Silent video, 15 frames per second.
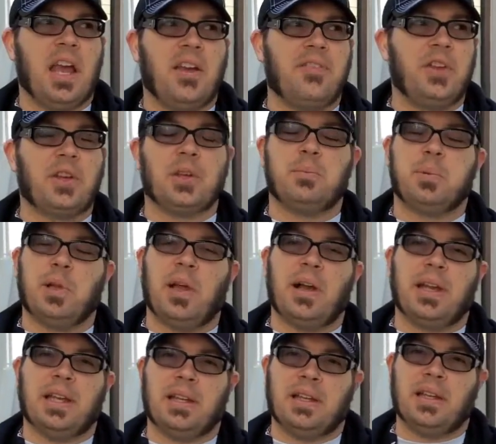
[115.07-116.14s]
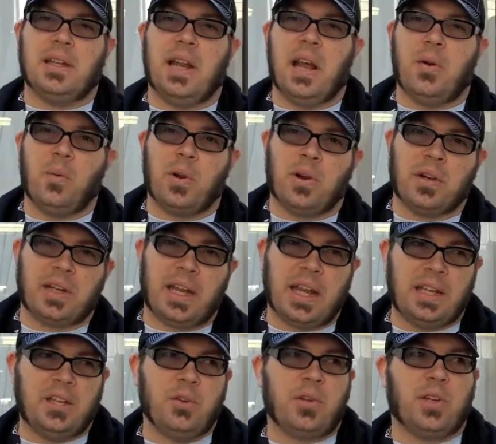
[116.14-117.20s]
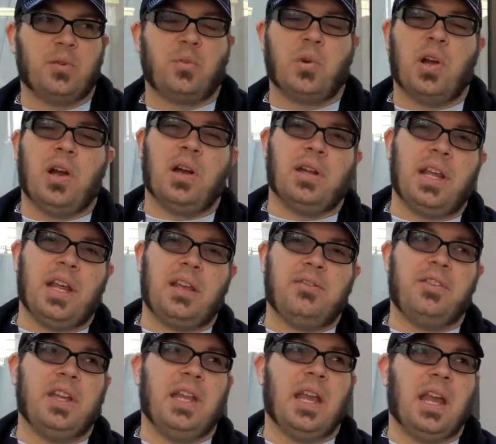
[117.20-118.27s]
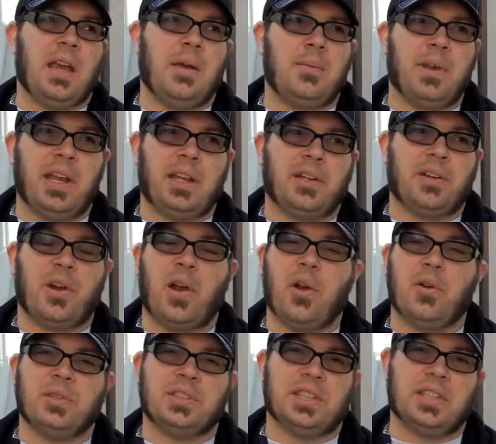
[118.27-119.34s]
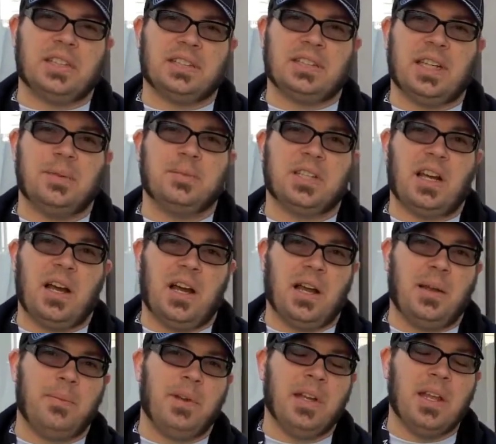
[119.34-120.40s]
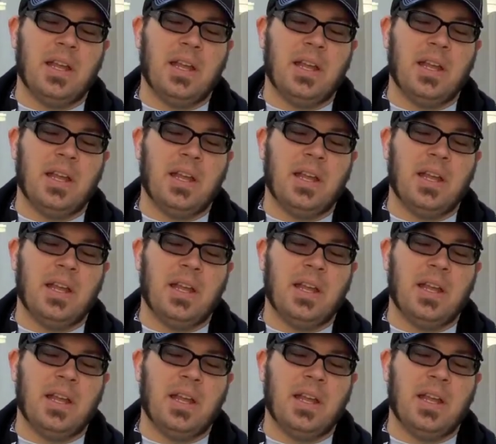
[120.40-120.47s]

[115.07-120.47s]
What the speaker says: if you can plug into the network and you can run a VM and your host at the same time,